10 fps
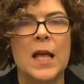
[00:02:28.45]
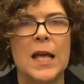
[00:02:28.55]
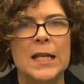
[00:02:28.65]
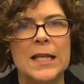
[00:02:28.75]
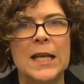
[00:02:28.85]

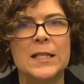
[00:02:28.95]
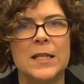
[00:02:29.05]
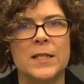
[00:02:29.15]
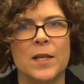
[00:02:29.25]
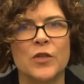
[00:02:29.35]
In the
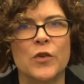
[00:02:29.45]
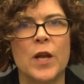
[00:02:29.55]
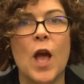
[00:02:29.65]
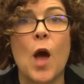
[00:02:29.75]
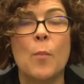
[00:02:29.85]
18th
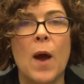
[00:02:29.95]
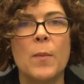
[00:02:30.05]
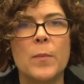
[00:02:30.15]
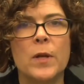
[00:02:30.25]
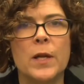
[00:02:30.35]
century,
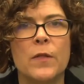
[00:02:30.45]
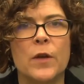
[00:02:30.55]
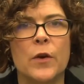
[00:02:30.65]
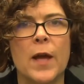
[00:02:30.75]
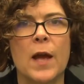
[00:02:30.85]
probability
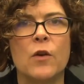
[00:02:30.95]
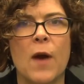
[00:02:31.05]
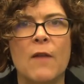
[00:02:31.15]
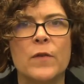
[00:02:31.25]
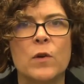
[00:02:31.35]
theory and
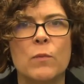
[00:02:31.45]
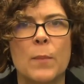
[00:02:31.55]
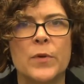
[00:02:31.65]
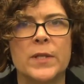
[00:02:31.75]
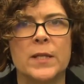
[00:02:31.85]
graphical
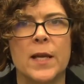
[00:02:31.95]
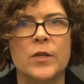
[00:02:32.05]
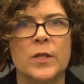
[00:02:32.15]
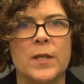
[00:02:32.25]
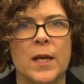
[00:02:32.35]

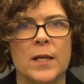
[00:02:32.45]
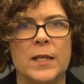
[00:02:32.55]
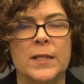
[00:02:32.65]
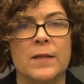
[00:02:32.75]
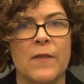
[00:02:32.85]
representation
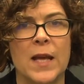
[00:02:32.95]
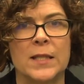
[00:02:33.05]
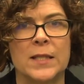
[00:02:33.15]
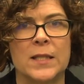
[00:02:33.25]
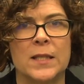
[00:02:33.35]
techniques
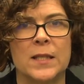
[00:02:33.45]
advanced.